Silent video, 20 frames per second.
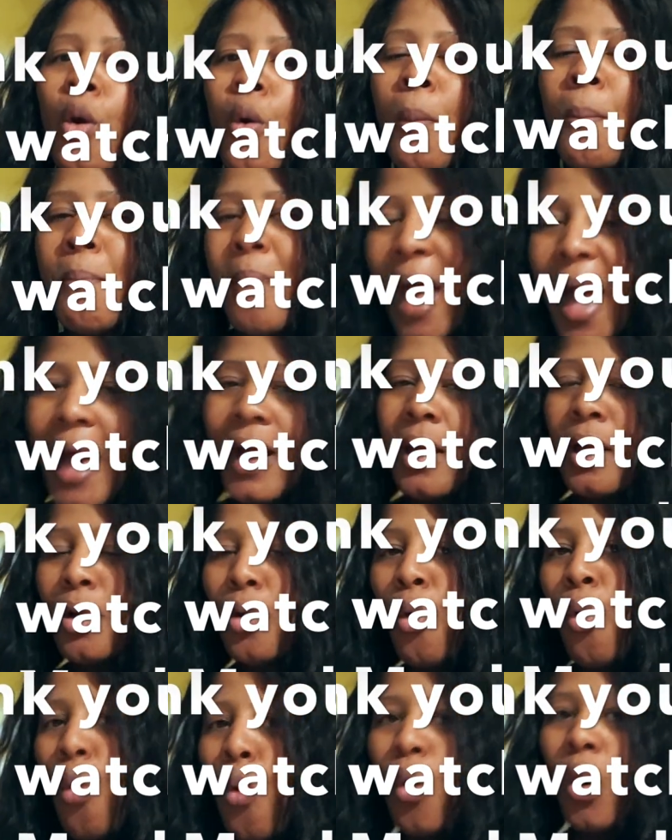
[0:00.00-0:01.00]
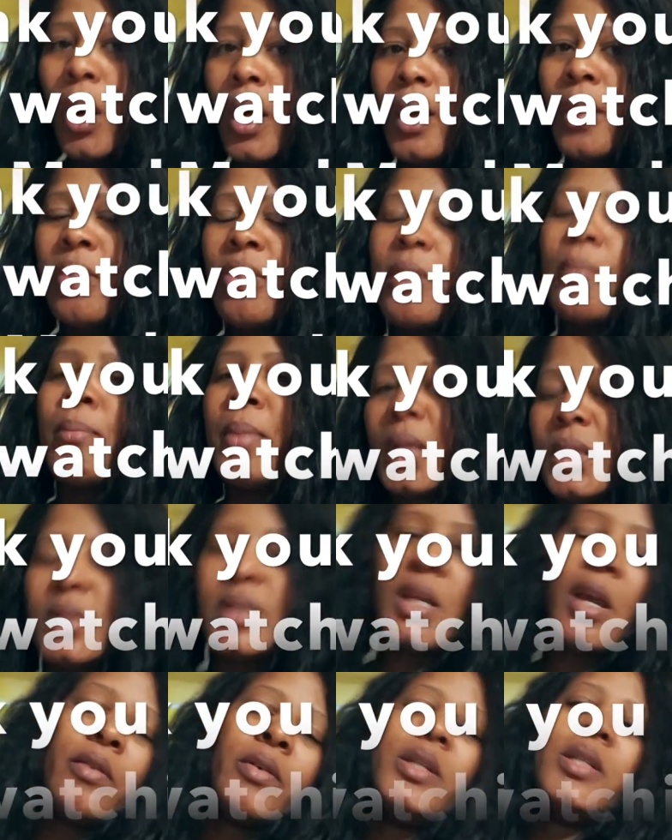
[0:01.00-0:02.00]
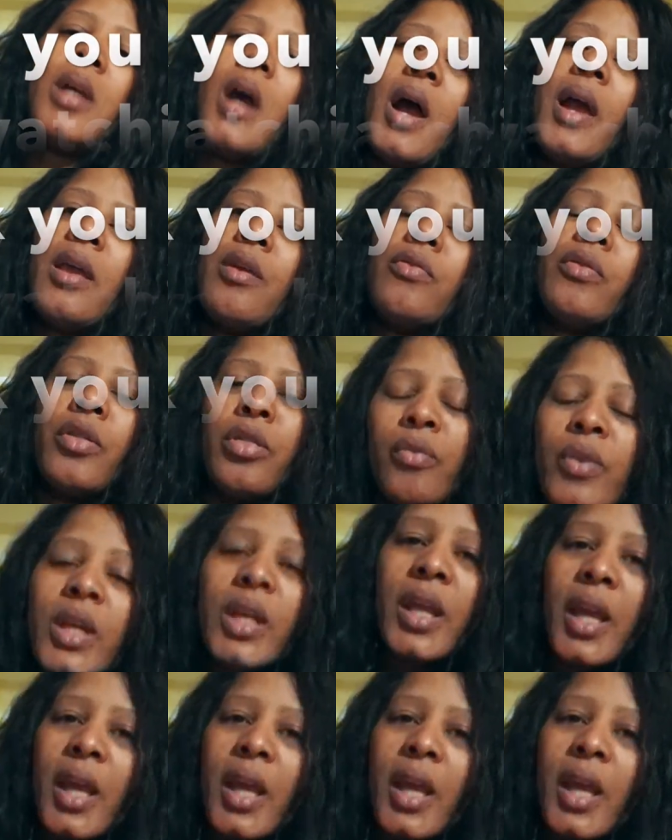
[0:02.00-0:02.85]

go back on the military diet for three